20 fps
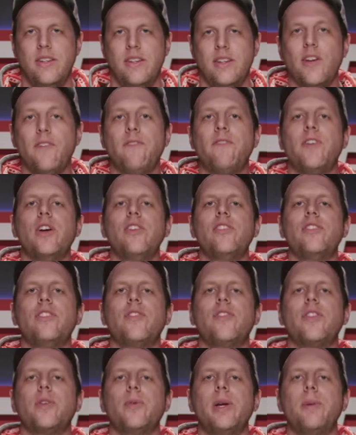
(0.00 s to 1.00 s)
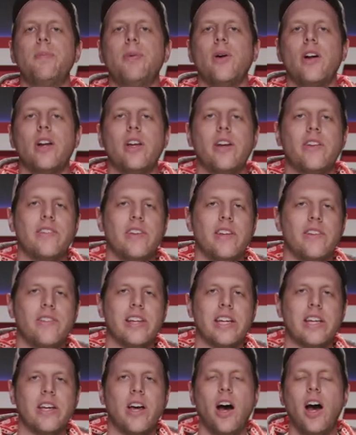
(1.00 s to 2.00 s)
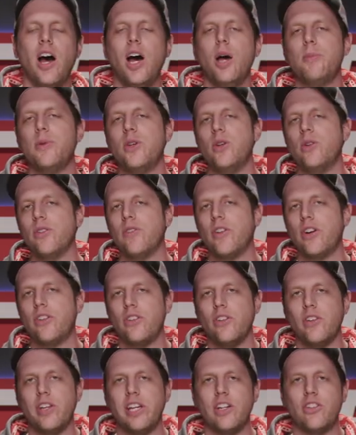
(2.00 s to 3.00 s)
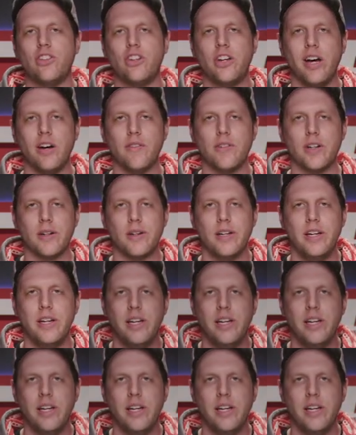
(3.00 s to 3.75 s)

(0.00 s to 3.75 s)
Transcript: The first of three products is the Cobb Universal Hitch Cover.